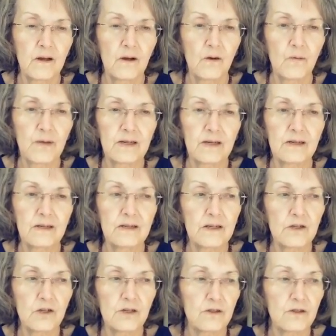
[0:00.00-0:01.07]
When
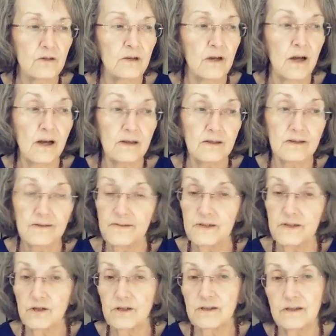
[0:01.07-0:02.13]
conditions are not
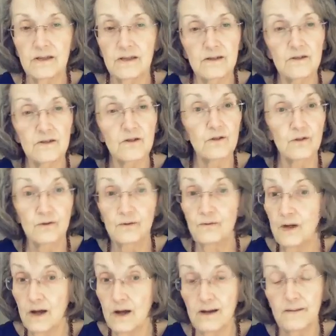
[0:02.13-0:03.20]
sufficient, things do
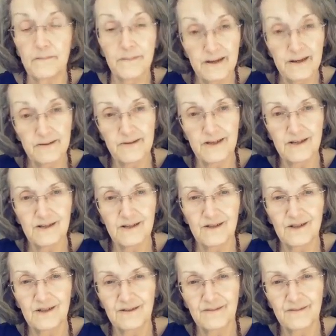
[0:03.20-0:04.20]
not manifest.